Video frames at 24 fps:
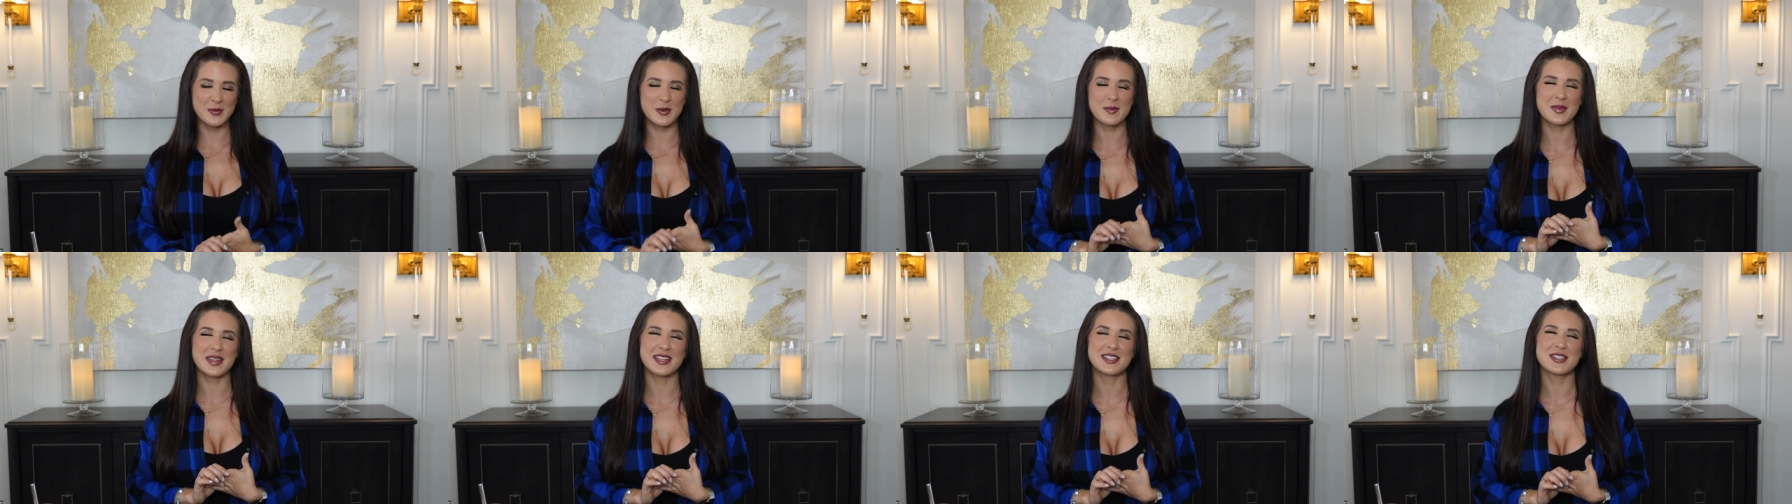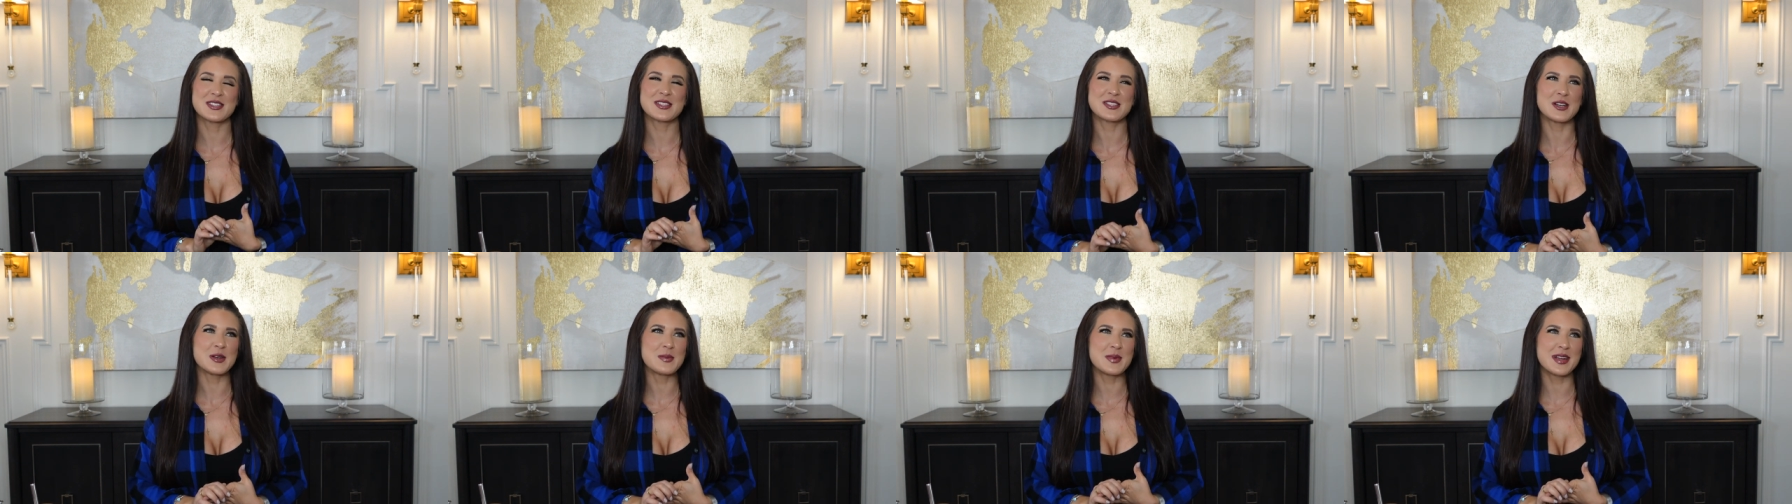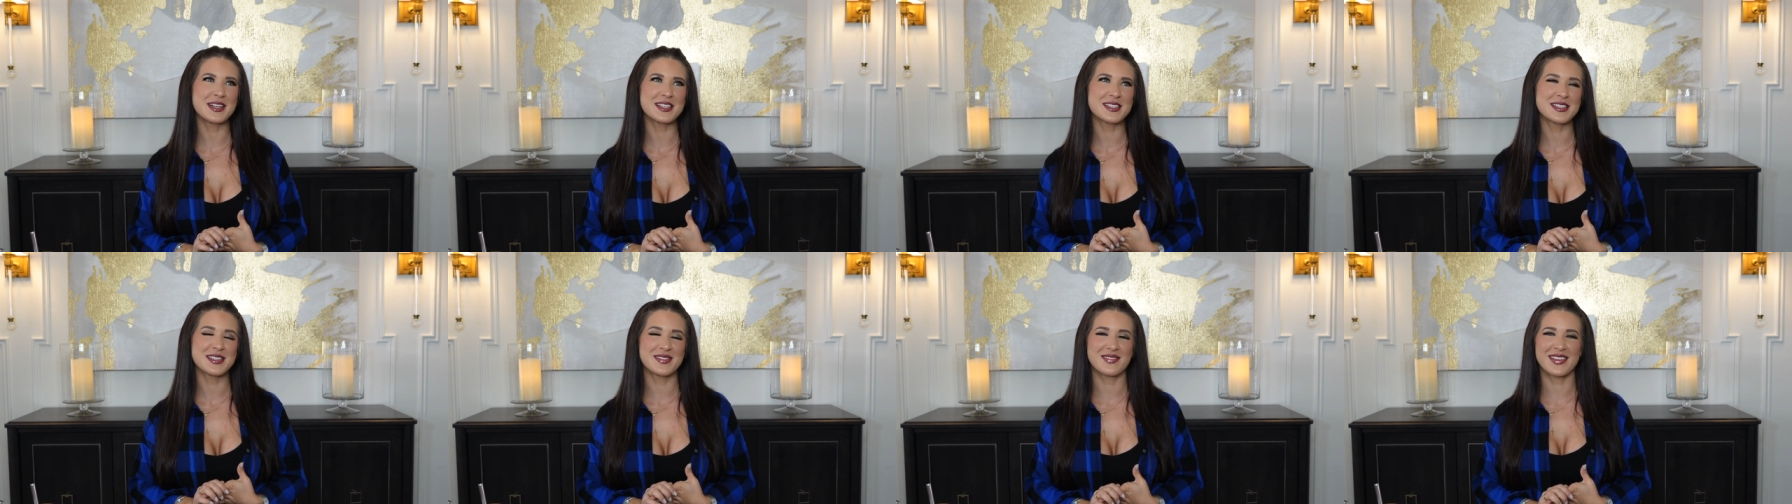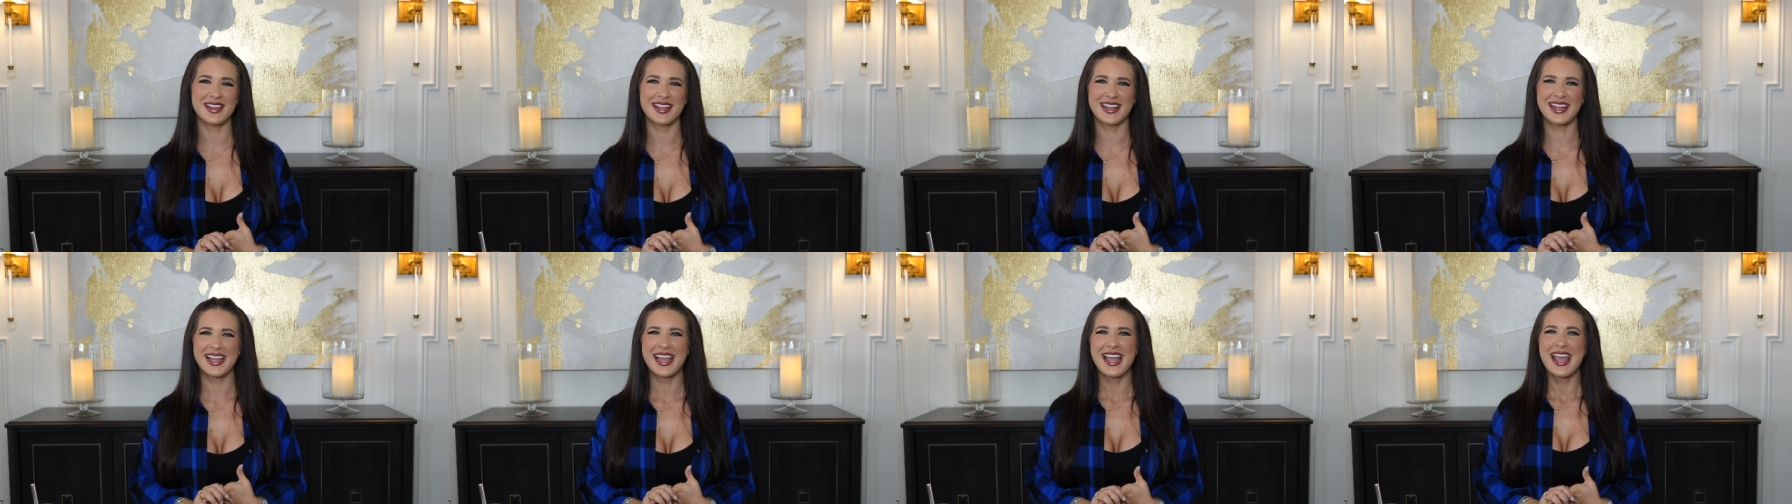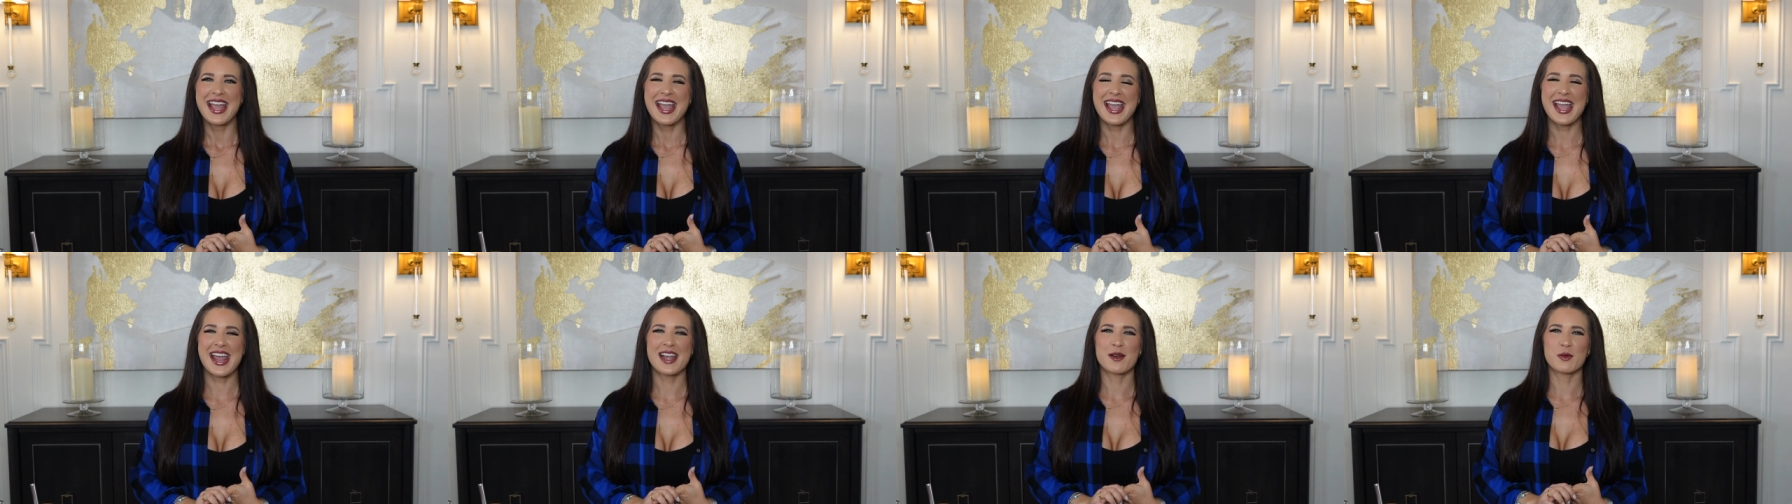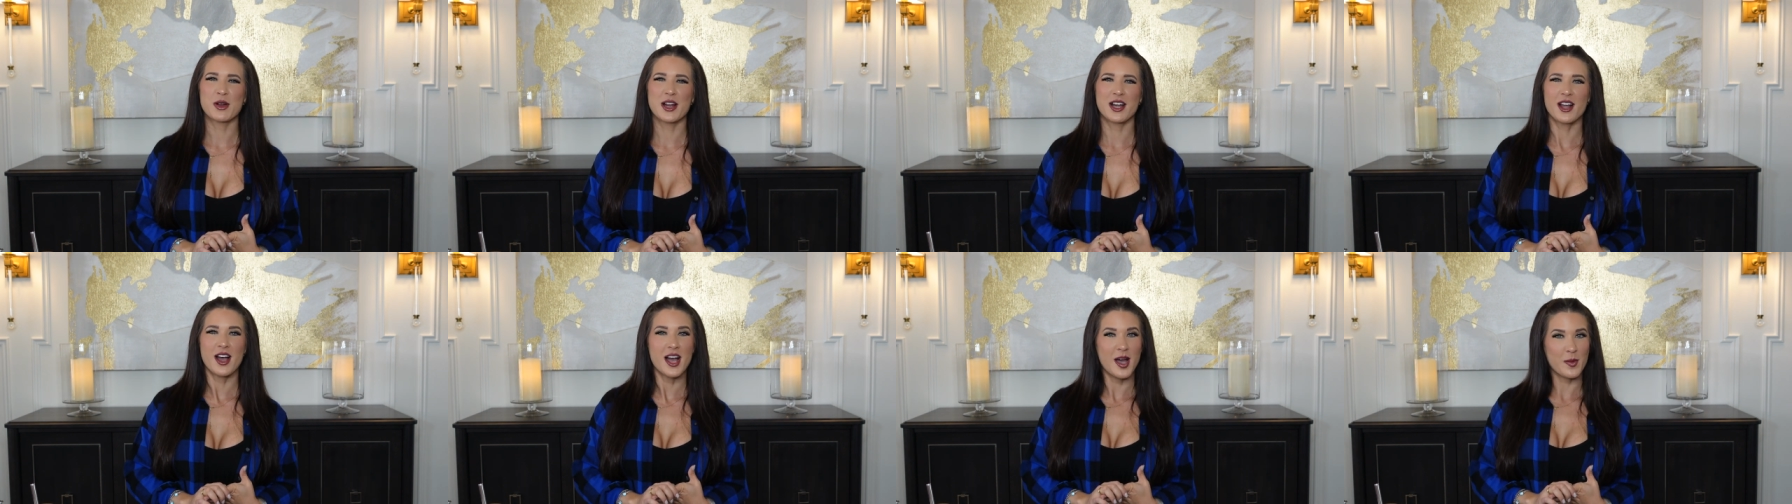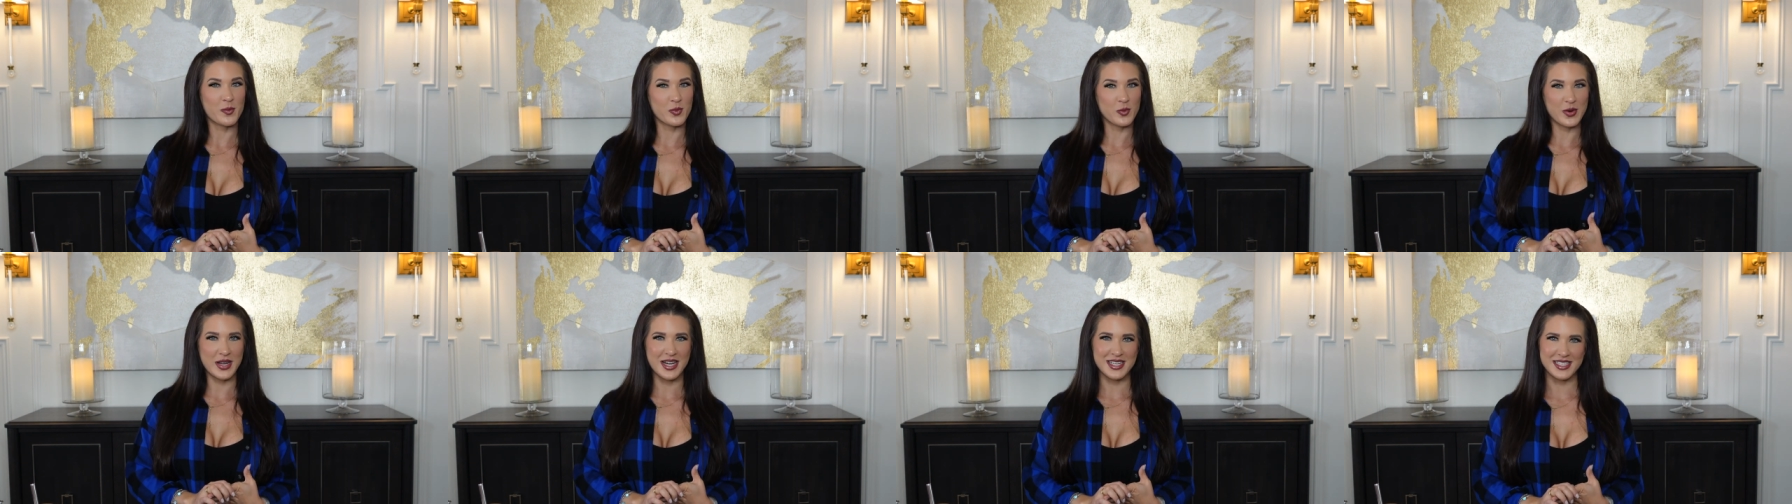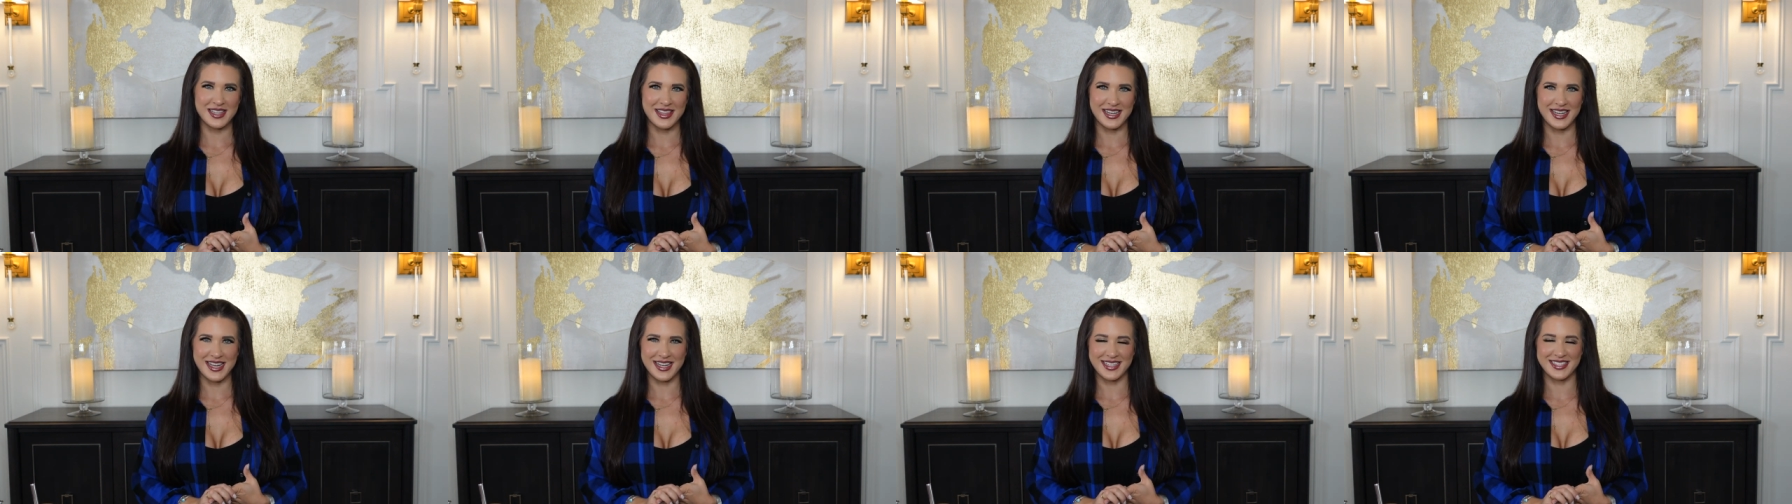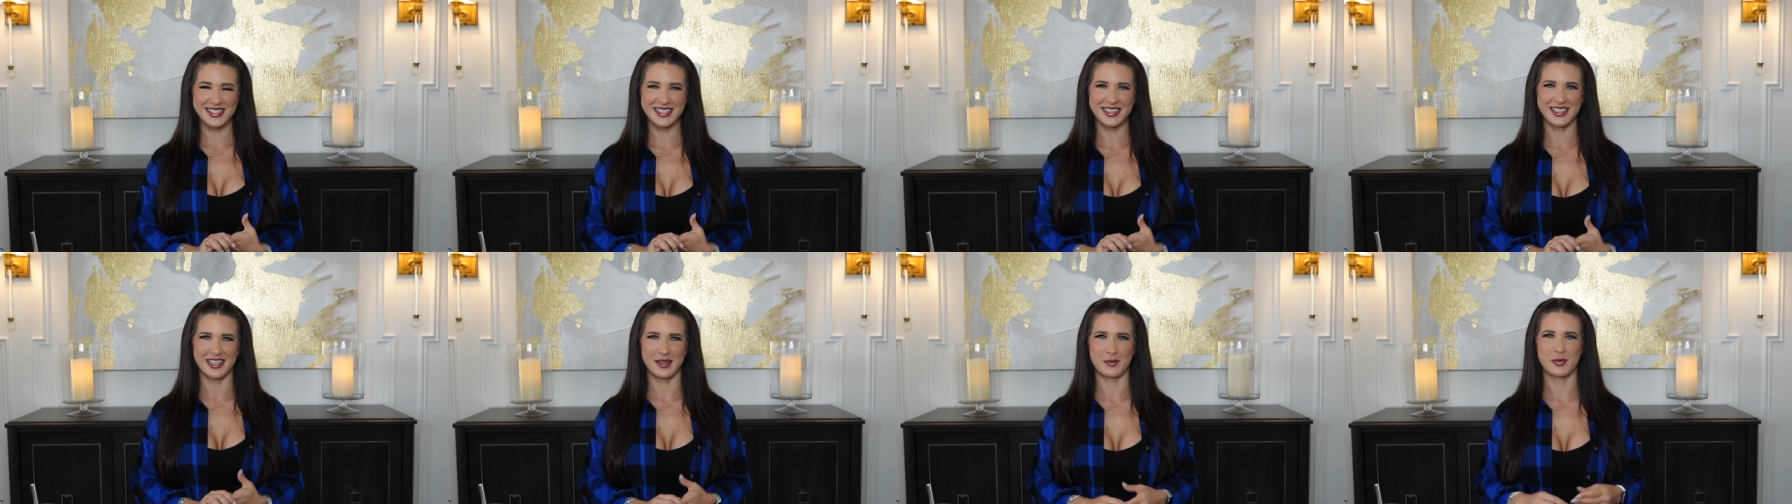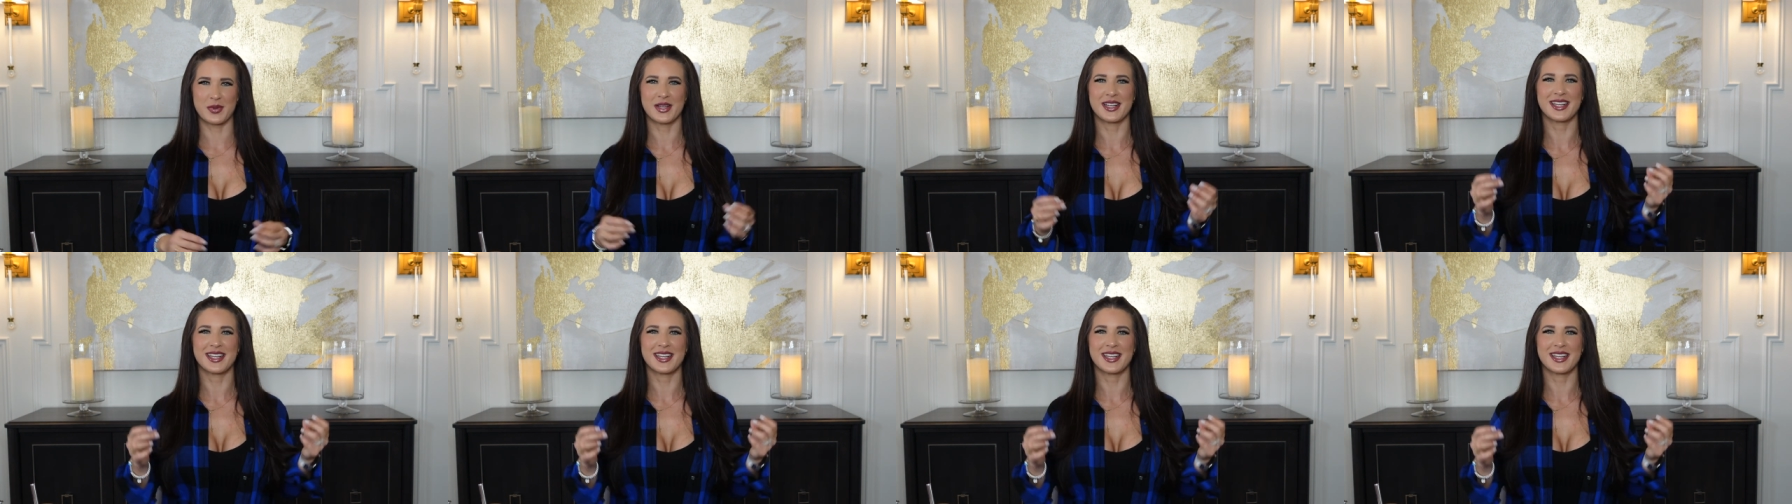It means so much to me. And we're gonna hop right into the next clip.